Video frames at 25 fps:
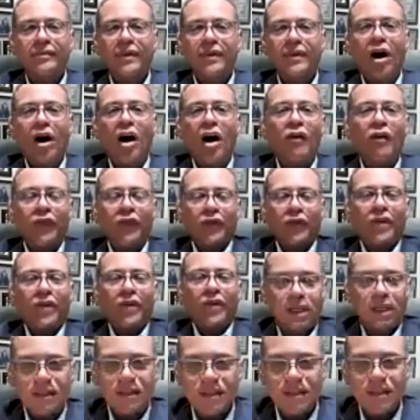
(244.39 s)

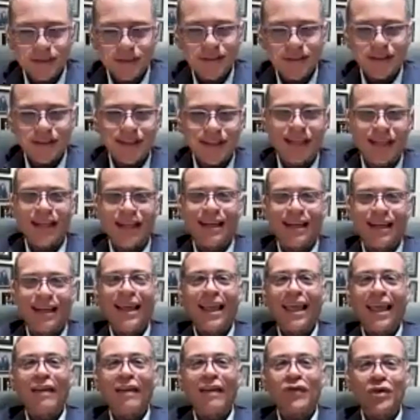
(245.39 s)
offerings,
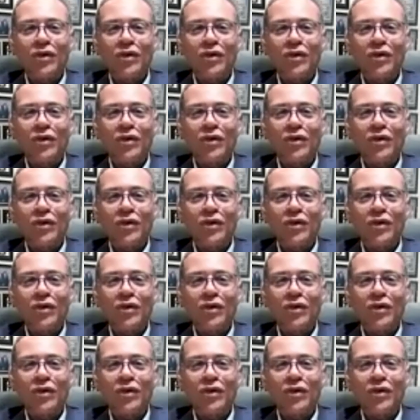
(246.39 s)
if you